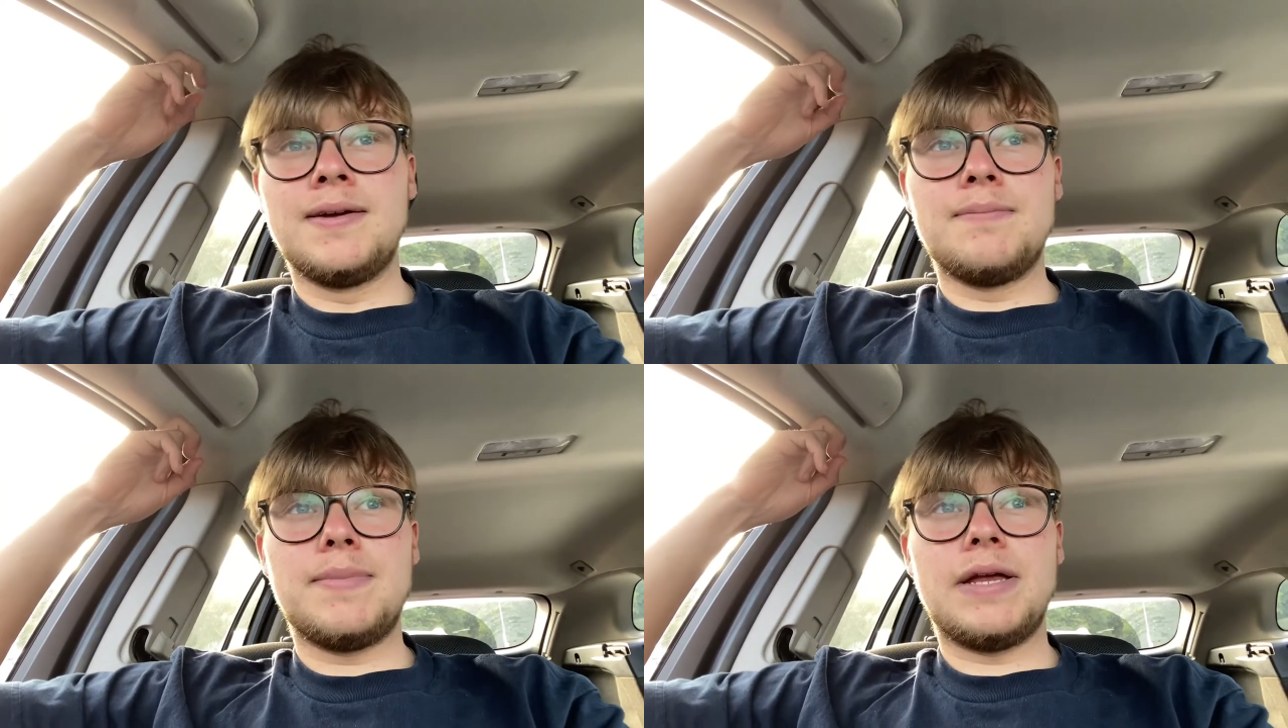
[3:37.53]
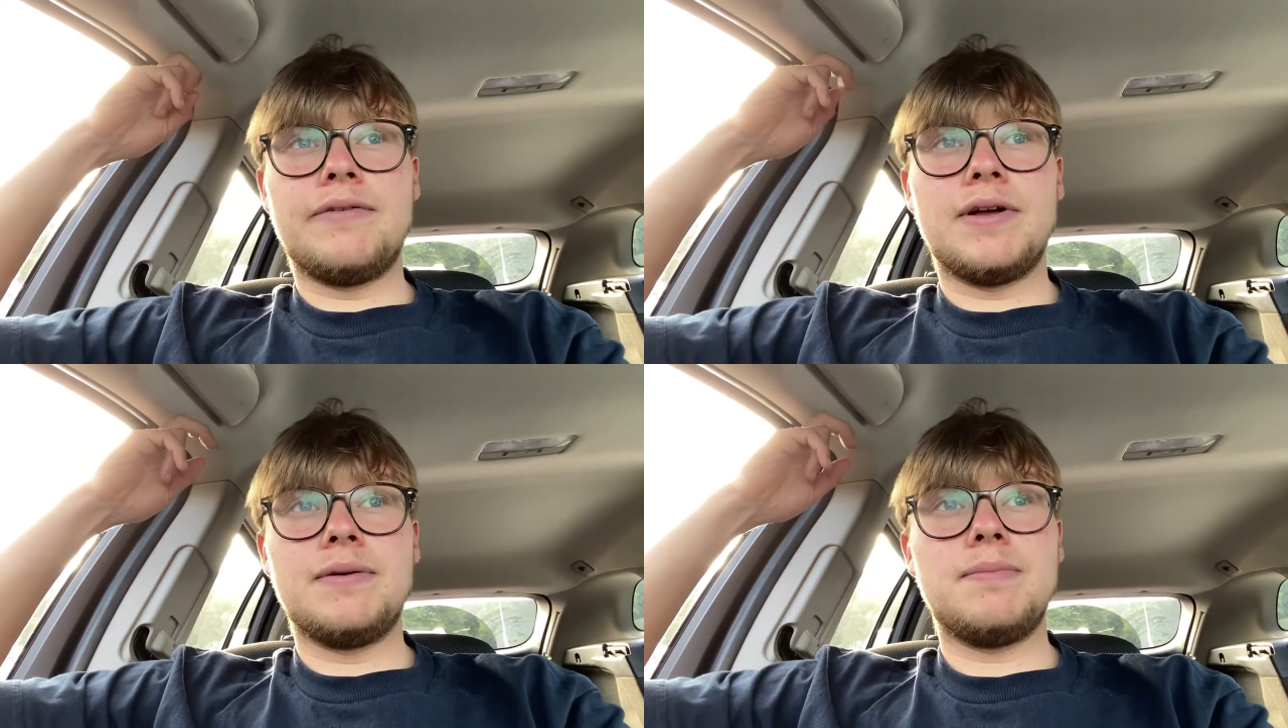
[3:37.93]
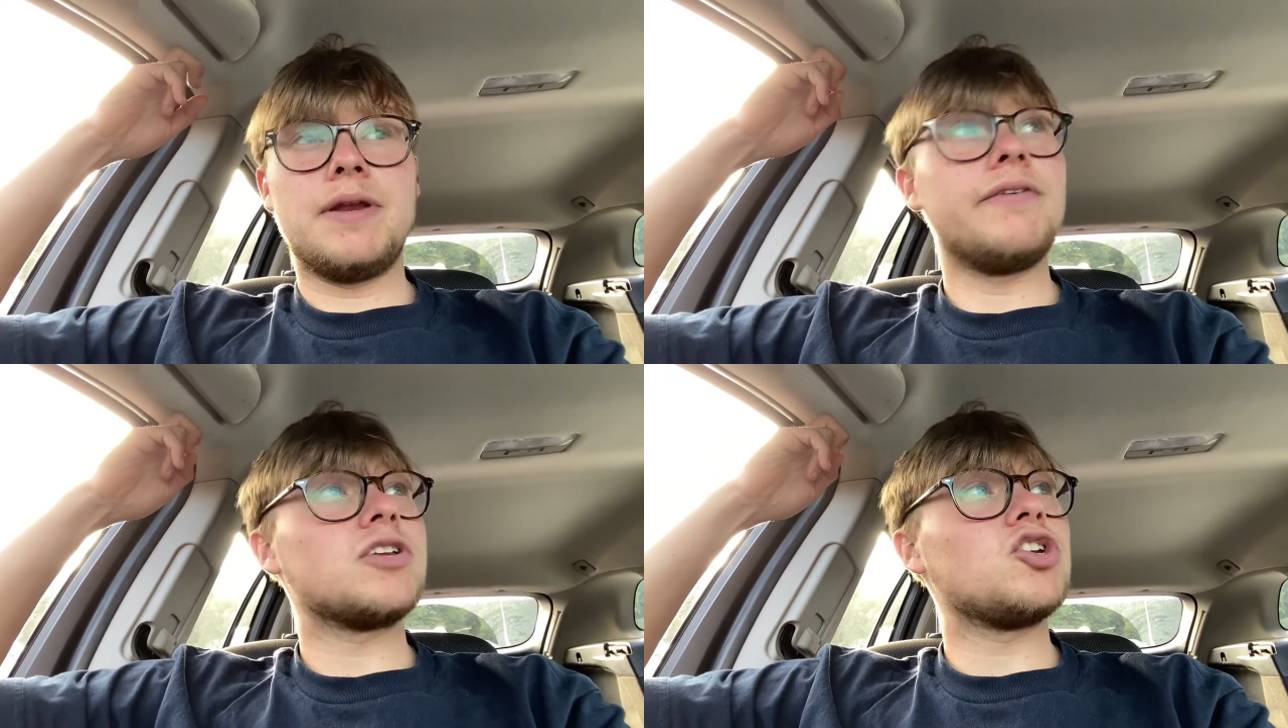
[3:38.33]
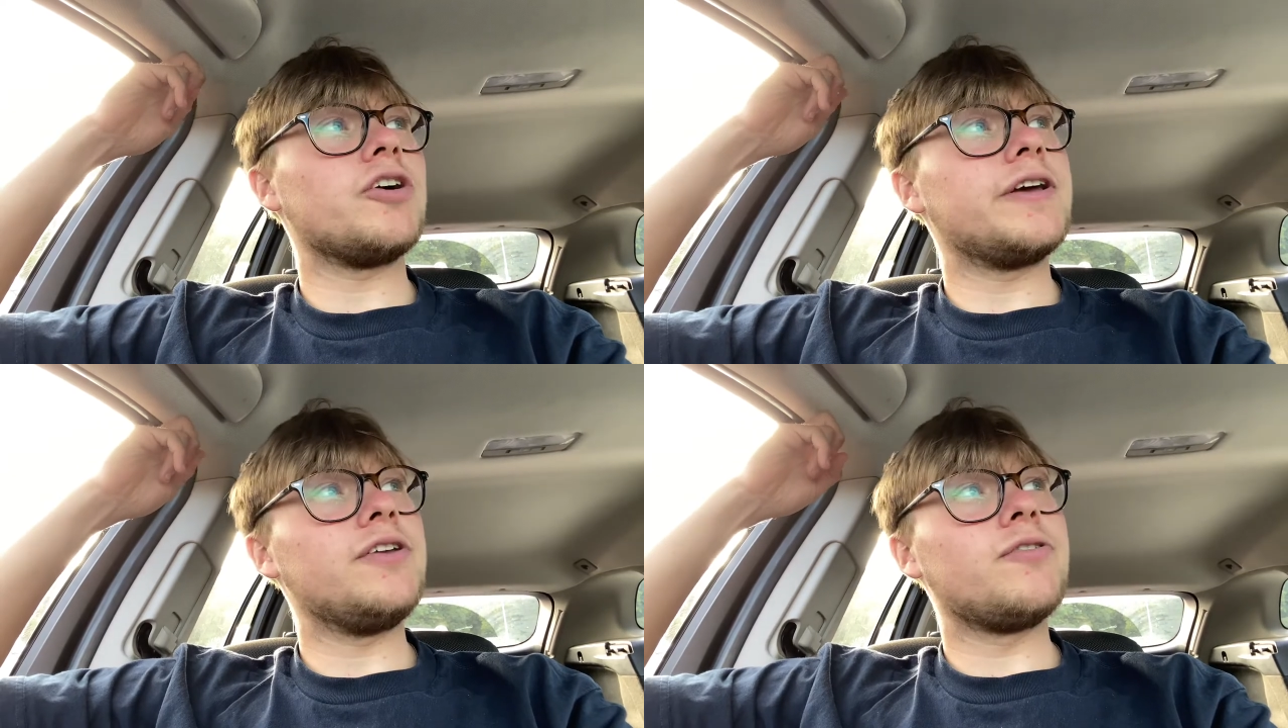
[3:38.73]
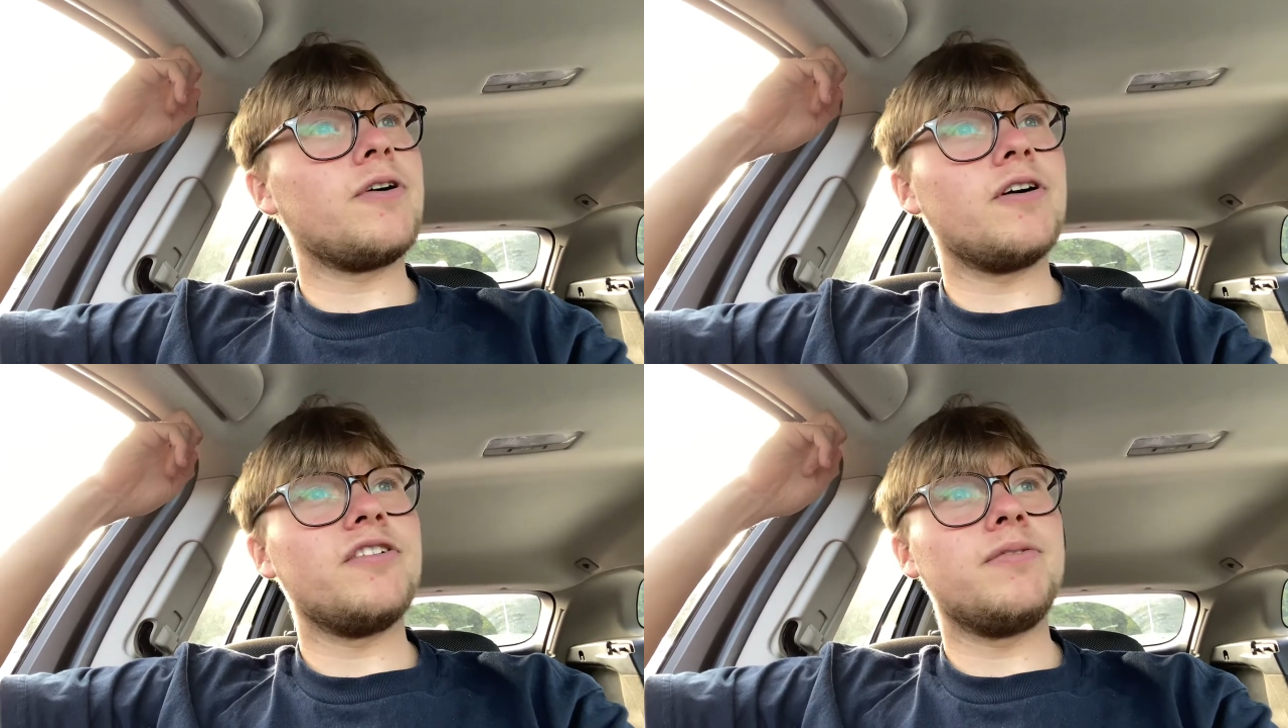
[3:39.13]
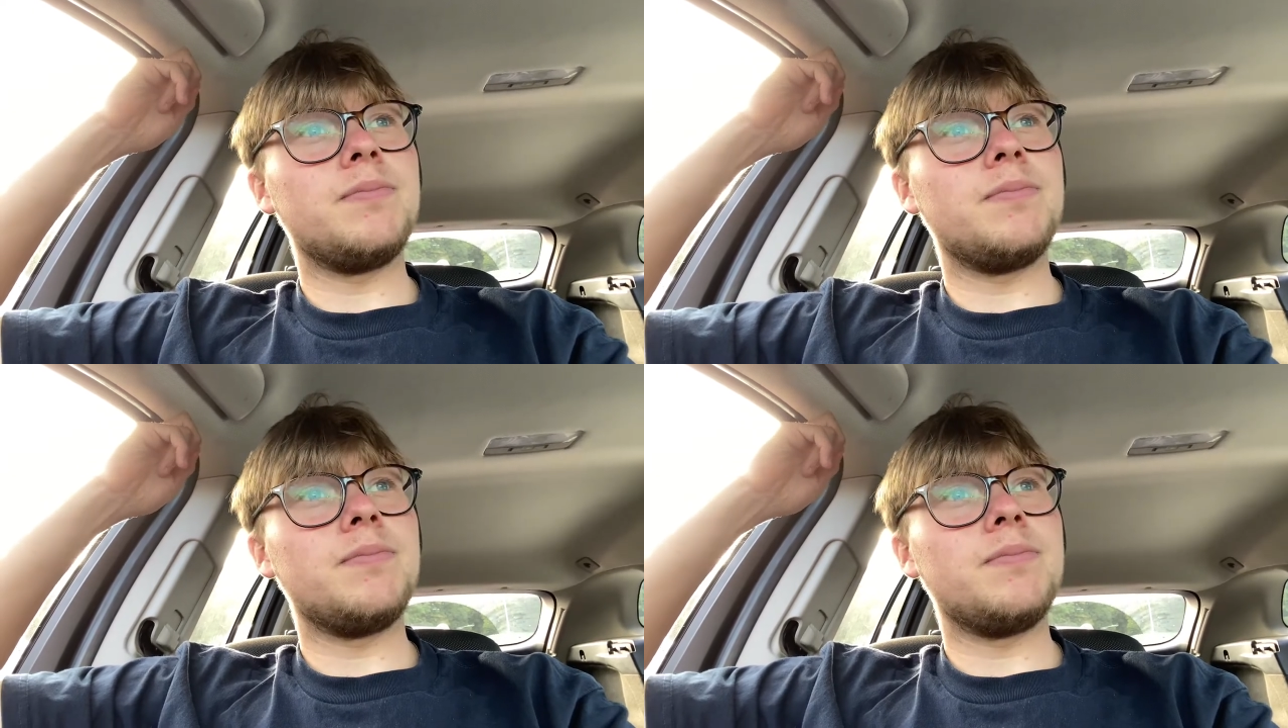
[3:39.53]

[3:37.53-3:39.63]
bit of a bit of a chunky drive.